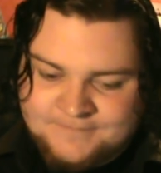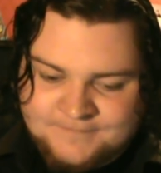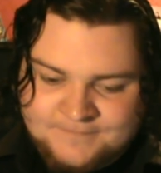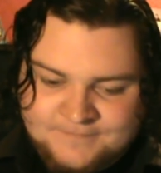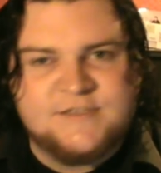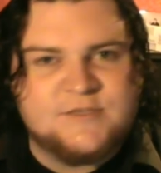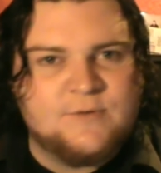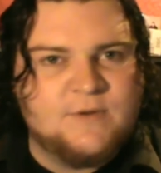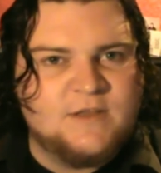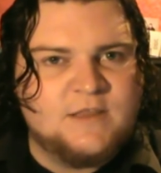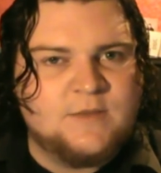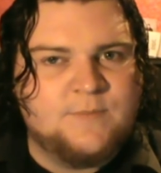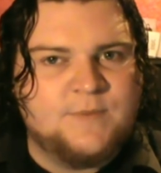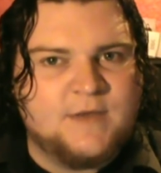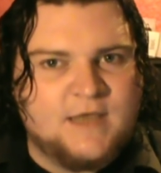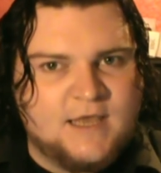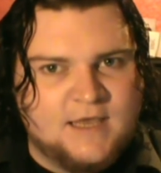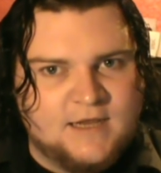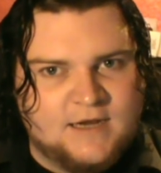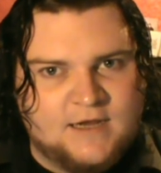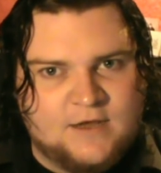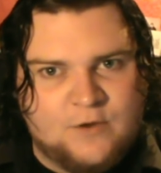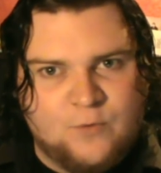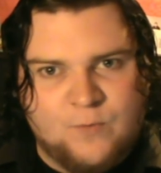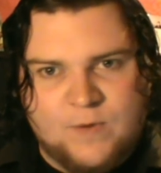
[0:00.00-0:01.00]
So at the
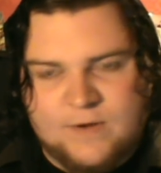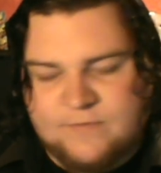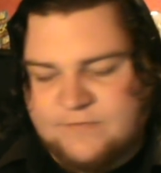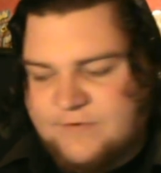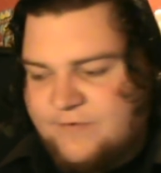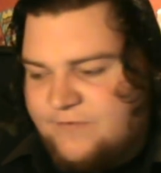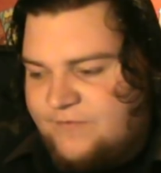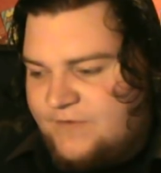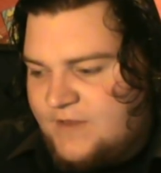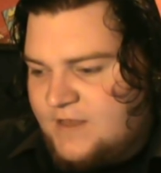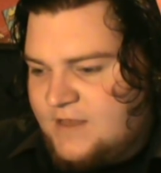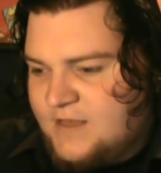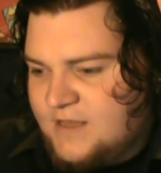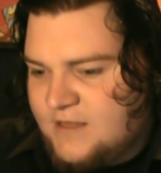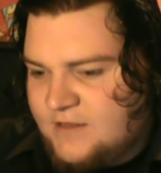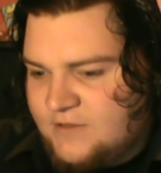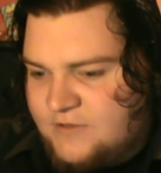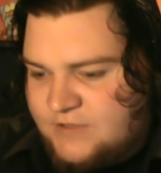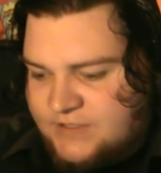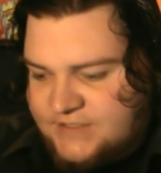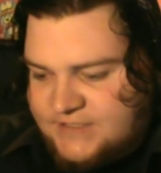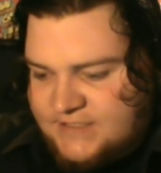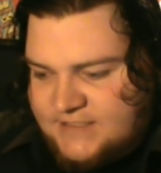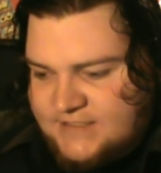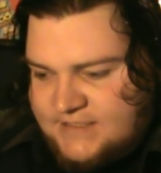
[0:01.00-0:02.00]
beginning, when Rafiki
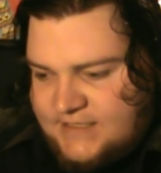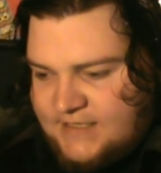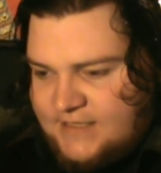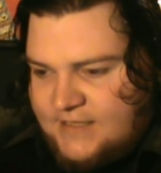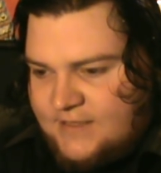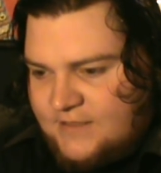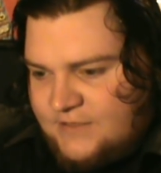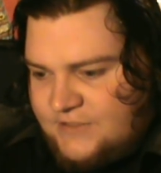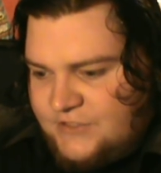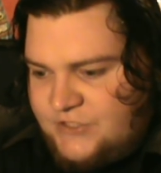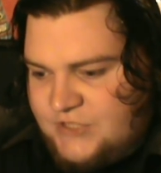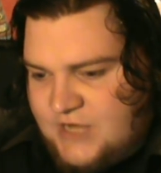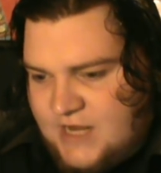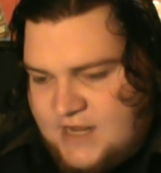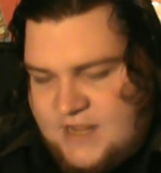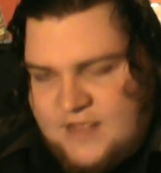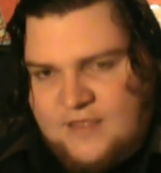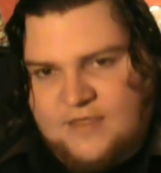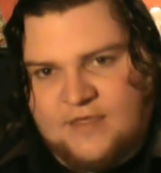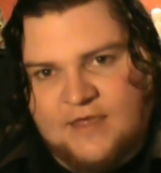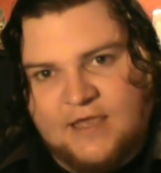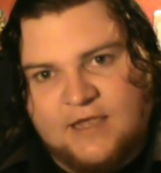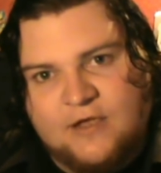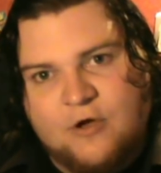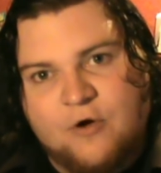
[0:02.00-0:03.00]
does his little shaky
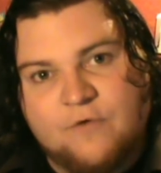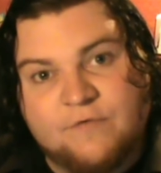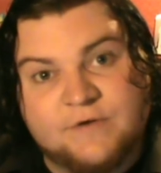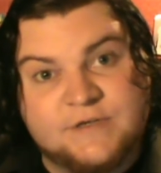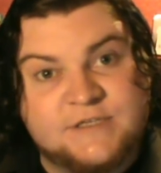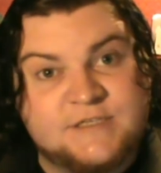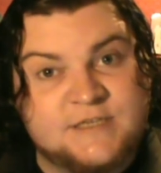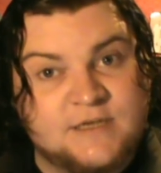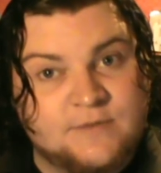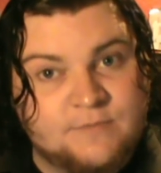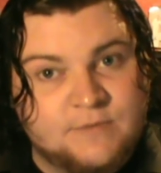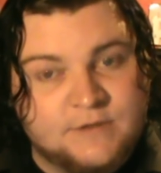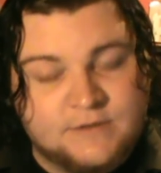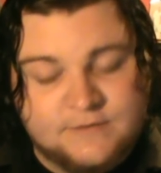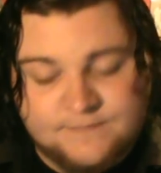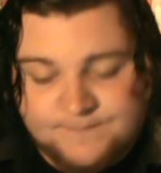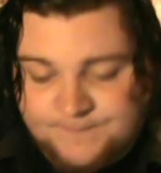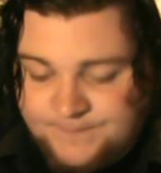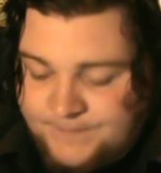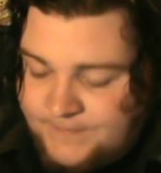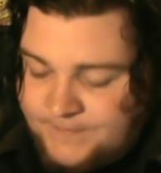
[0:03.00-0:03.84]
thing over Simba,